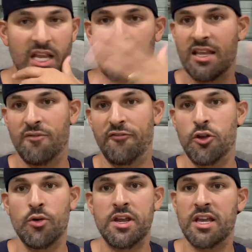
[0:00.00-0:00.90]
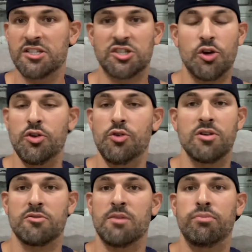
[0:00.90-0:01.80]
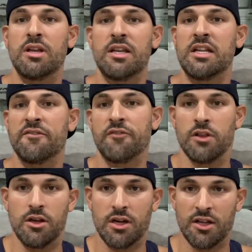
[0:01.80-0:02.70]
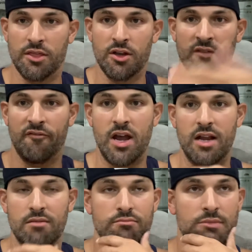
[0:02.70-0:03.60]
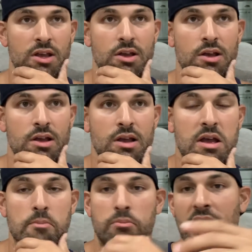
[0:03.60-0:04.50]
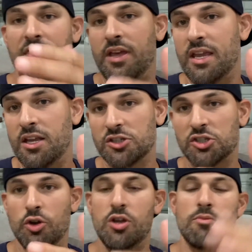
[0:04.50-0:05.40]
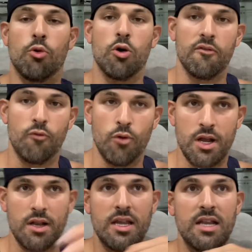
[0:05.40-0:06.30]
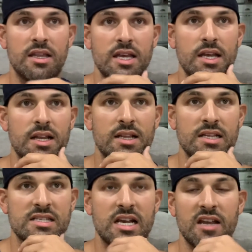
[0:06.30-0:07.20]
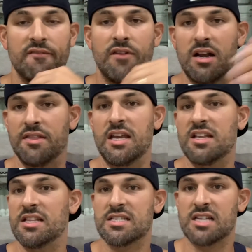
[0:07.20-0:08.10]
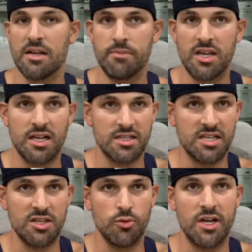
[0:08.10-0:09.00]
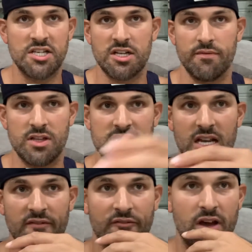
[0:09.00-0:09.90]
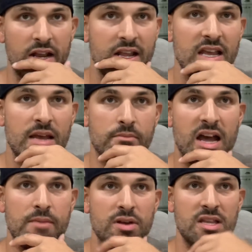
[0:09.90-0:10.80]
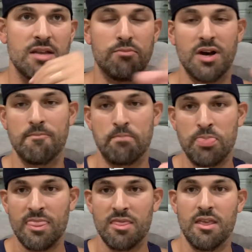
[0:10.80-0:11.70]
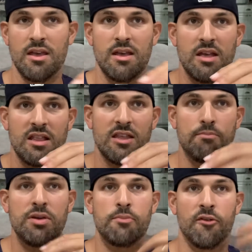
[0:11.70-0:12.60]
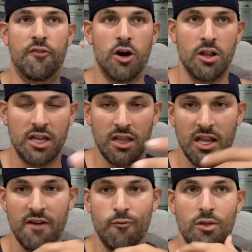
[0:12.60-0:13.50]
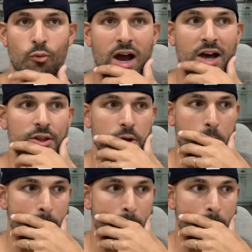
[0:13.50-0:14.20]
then Fury can show you a completely different look in the third fight. But I think he'll show you more of what he did in the second fight. I think this is going to be a continuation of the second fight, in my opinion. But the people falling in love with Wilder,